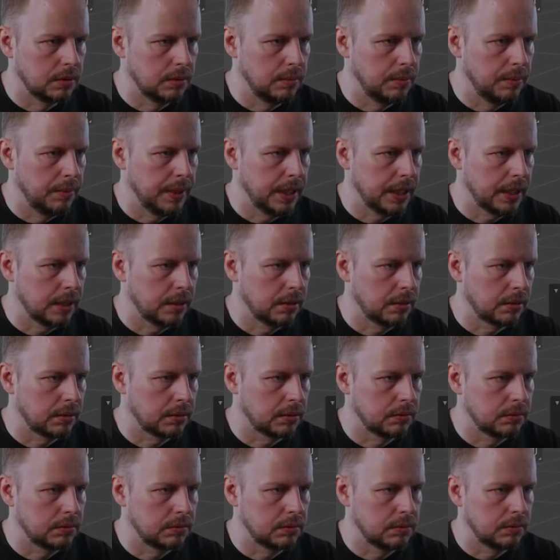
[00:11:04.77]
Back
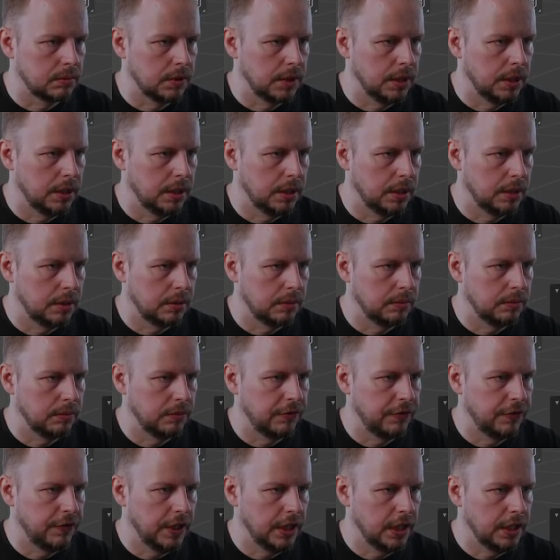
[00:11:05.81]
here,
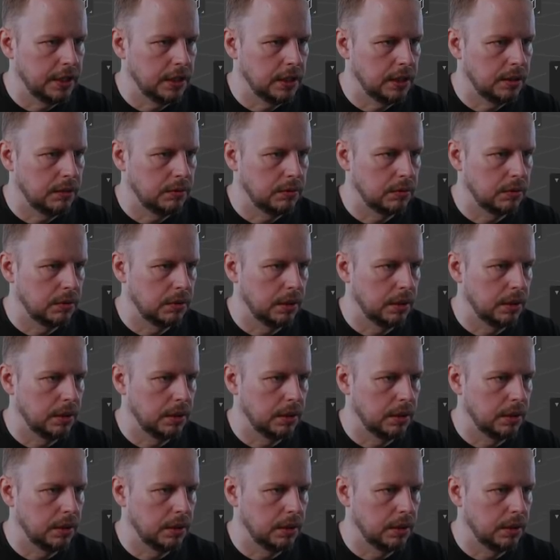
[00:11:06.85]
fiddling now.